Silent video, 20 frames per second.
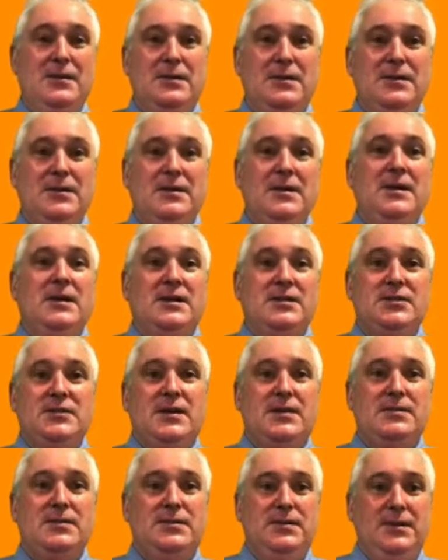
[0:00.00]
look, I
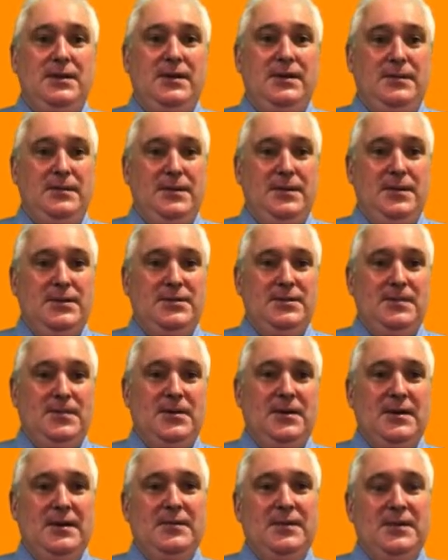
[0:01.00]
struggle to get work as a
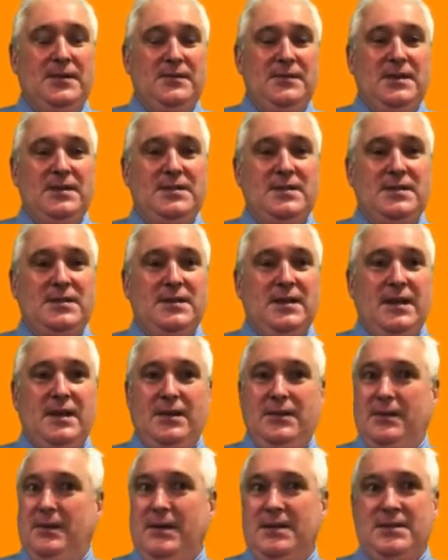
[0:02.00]
private
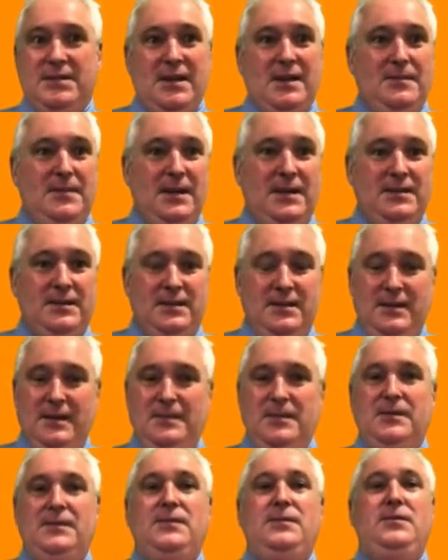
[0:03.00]
investigator. I say back to them,
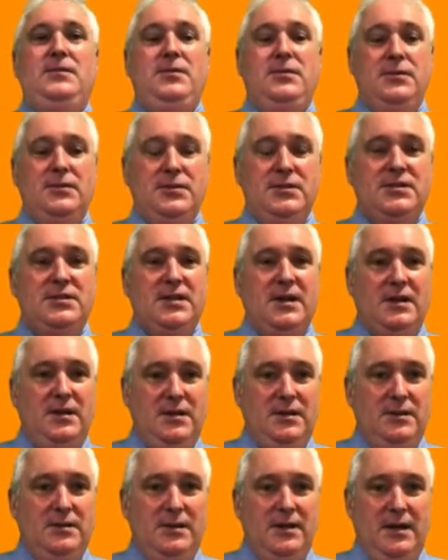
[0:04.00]
if you study
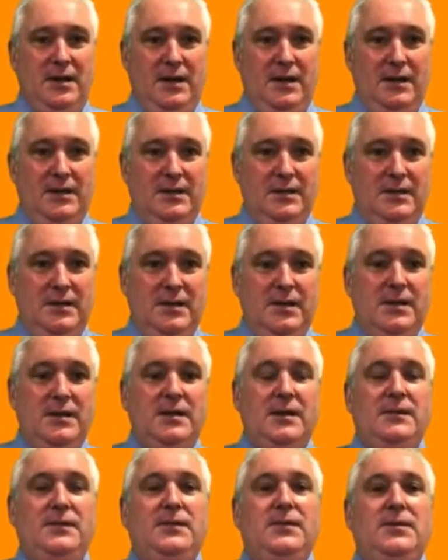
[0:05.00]
your art,
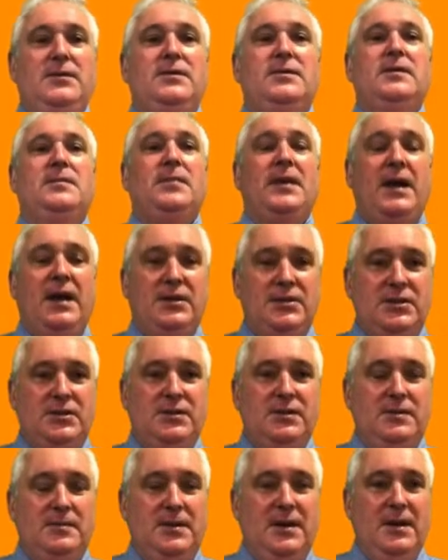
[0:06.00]
if you are
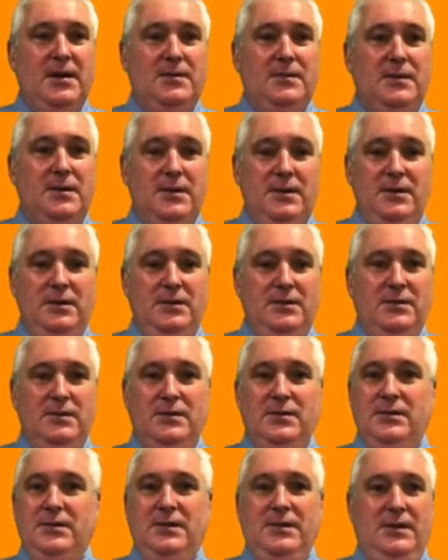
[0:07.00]
passionate about what you
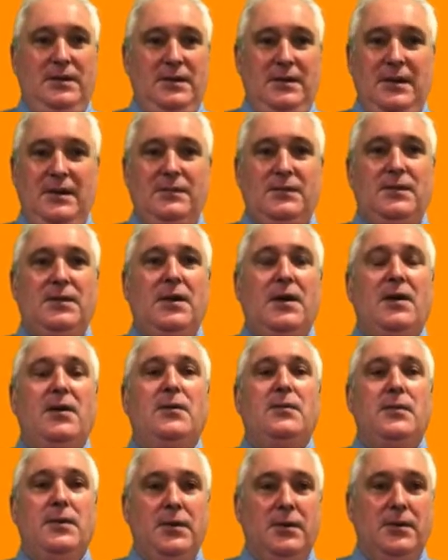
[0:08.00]
do, you never know
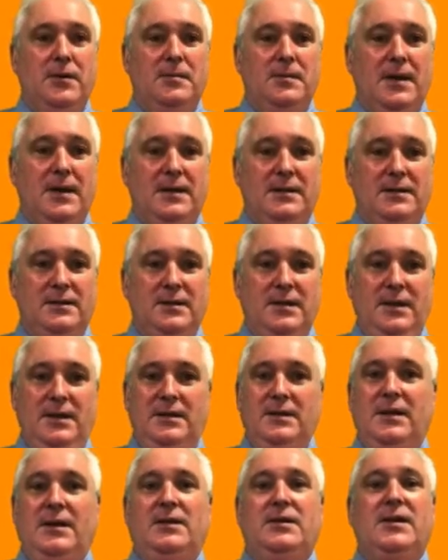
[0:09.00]
where it may lead.
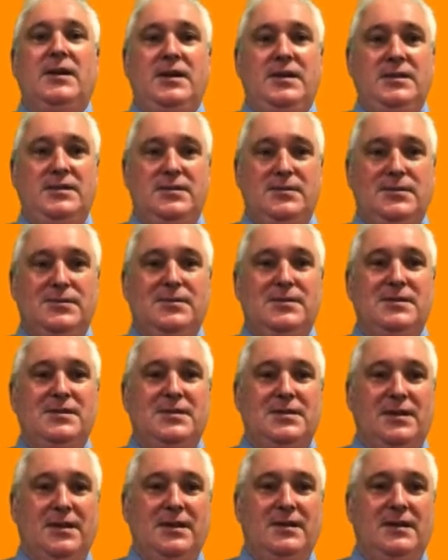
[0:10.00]
And I hear stories
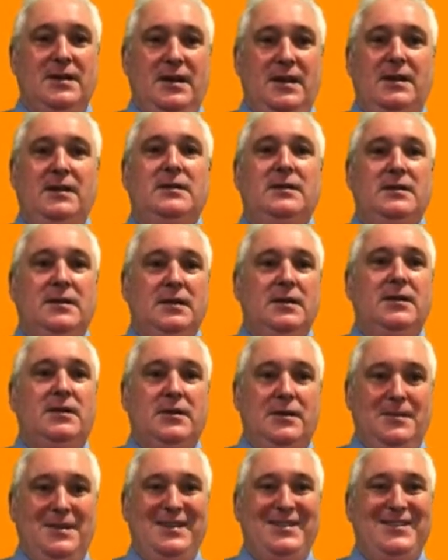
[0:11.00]
like that
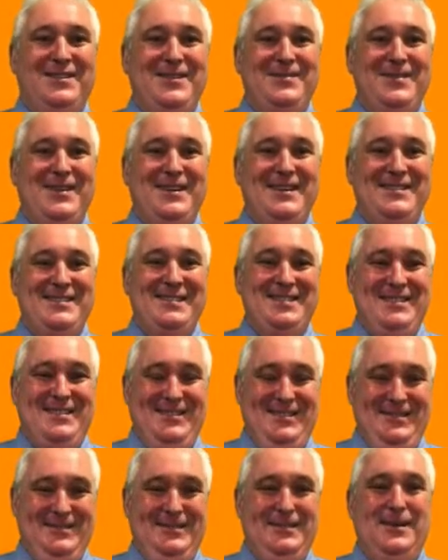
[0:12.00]
on a monthly
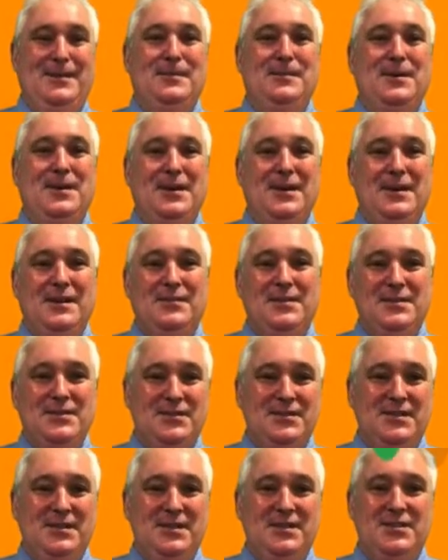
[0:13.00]
basis. I'm Mike Evans
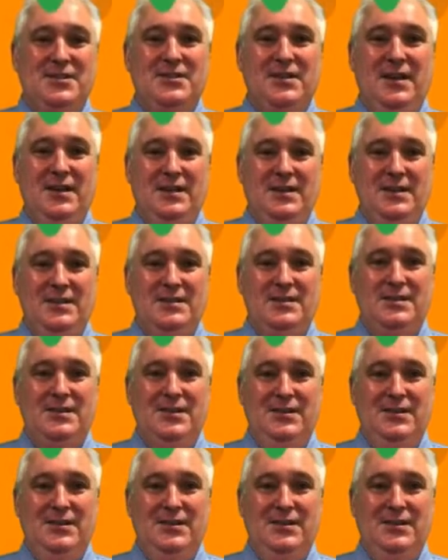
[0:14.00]
from the Australian